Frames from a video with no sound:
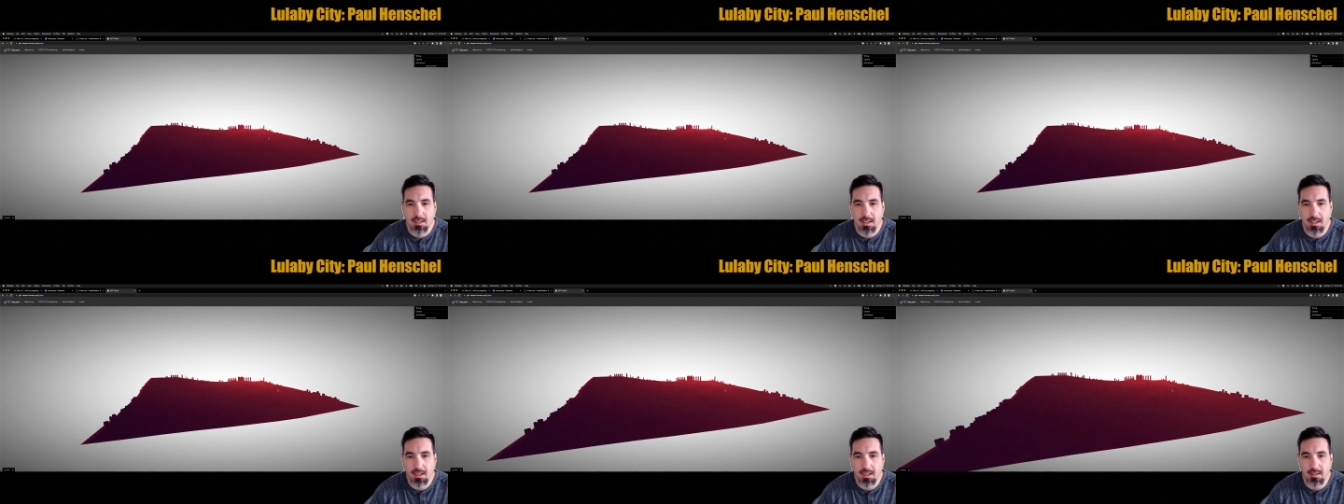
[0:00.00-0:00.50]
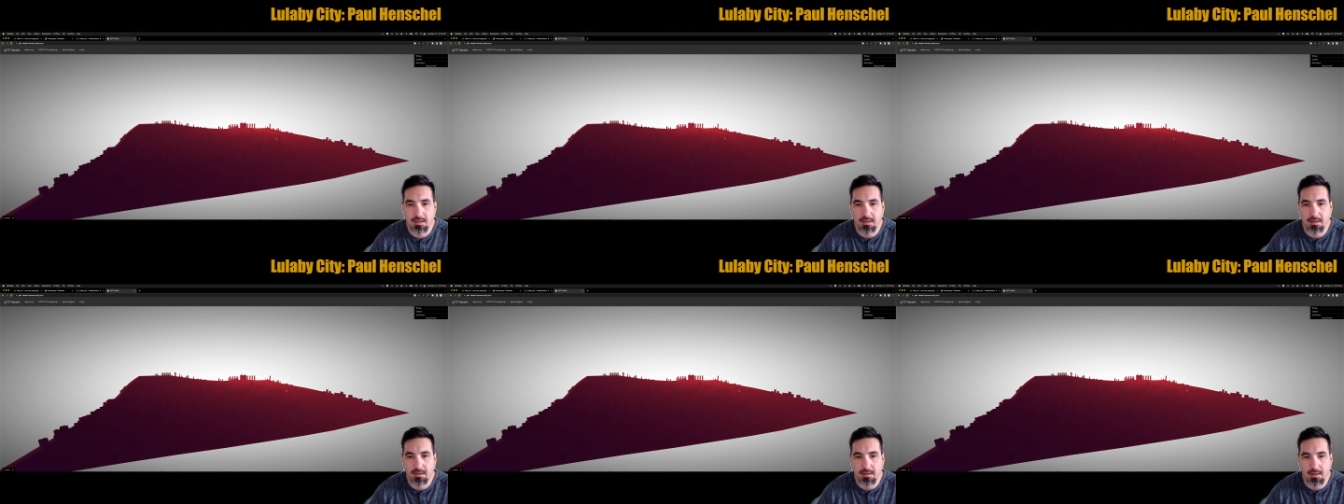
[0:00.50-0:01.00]
And
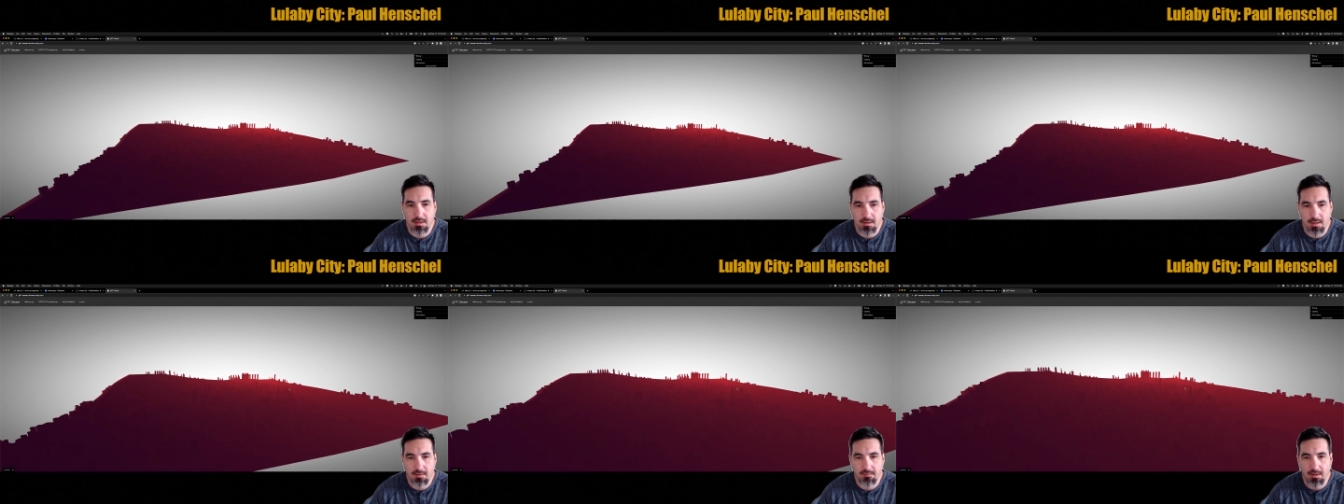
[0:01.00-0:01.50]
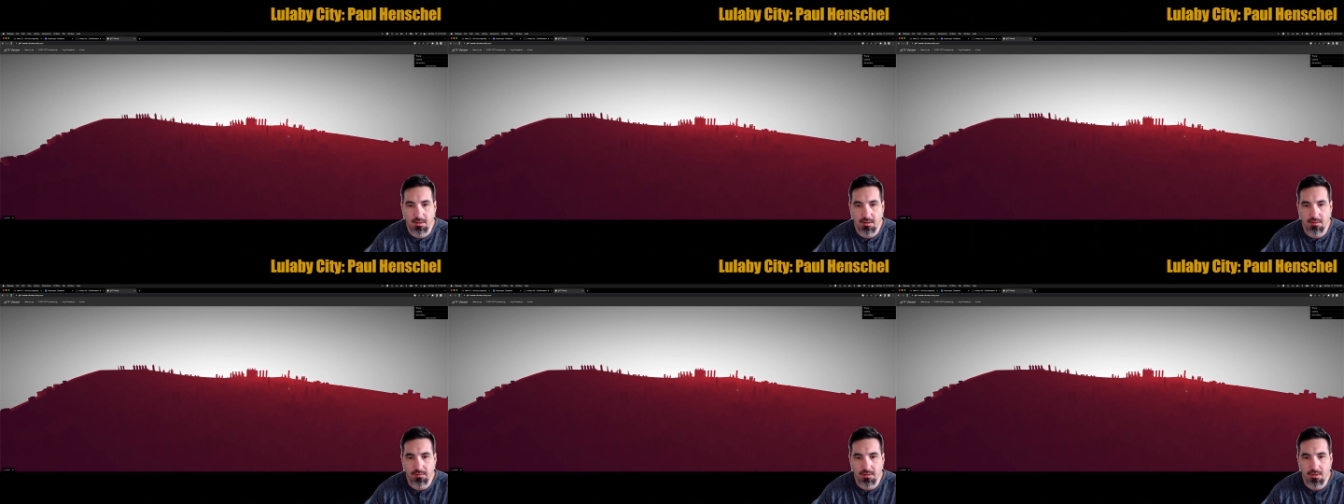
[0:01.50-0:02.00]
this is a very
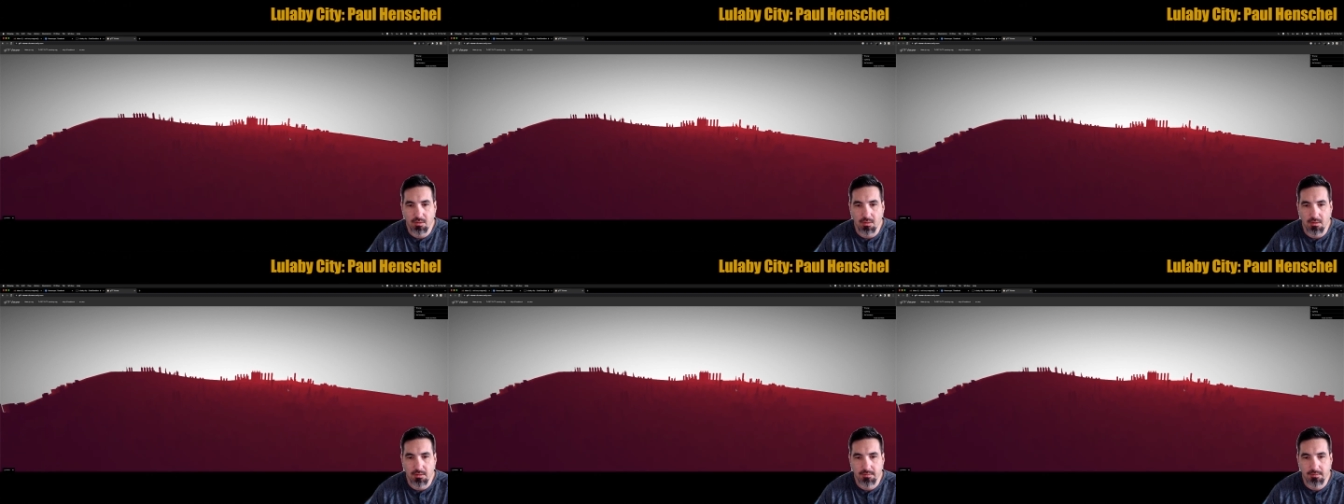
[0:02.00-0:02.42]
useful tool.